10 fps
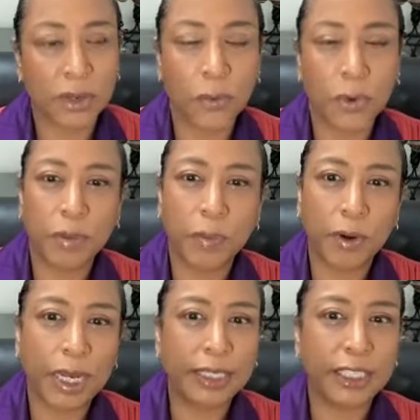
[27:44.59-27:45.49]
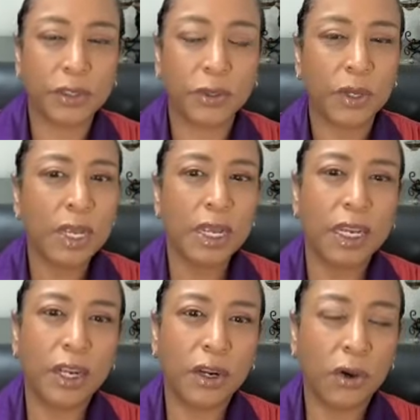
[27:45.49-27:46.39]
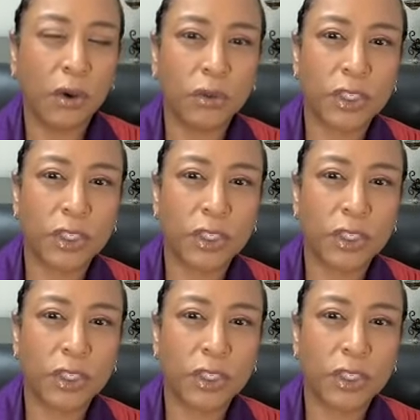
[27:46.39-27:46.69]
I want to pray to, you know,